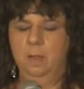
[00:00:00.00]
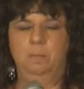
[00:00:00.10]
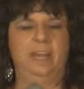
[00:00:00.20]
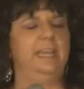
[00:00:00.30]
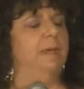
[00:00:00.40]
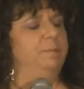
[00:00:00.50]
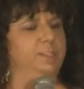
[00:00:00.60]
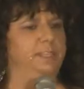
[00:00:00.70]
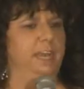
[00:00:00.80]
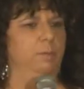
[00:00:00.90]
But I kept
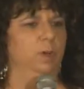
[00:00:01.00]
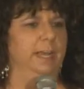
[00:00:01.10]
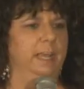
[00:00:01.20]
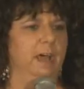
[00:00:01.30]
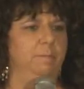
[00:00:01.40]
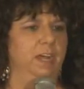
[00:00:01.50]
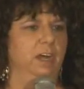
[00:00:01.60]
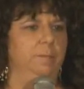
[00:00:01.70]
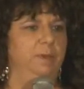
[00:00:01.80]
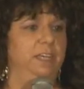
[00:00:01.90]
this name when I got
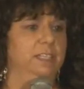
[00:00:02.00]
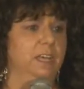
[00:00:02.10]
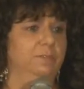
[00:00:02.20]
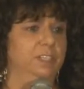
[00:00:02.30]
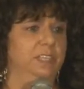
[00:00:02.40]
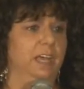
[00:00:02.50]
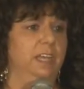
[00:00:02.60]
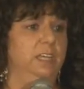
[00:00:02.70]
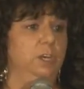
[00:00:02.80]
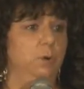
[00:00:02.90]
married because I've
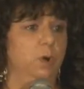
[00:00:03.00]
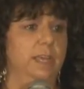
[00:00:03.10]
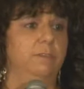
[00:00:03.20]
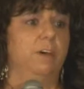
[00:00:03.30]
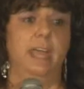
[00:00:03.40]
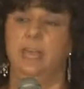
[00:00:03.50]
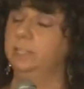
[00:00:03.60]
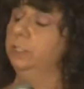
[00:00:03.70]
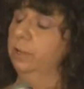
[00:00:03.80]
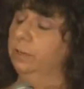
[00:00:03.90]
decided, you know what, if I
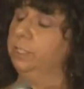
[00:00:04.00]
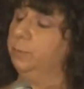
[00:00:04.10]
had to learn to